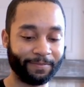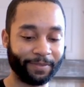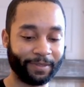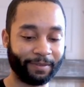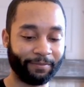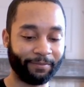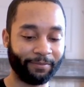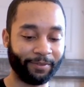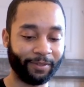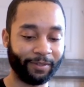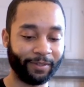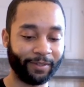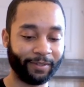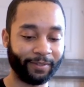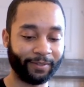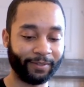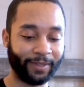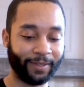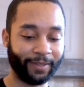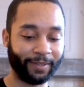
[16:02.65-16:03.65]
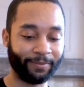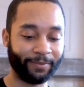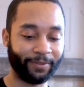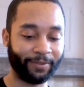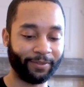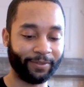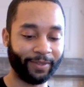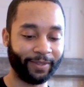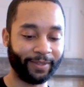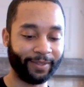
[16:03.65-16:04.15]
I'm feeling like I'm
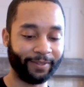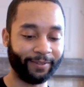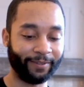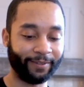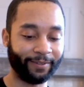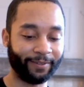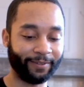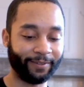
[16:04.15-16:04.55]
enjoying it.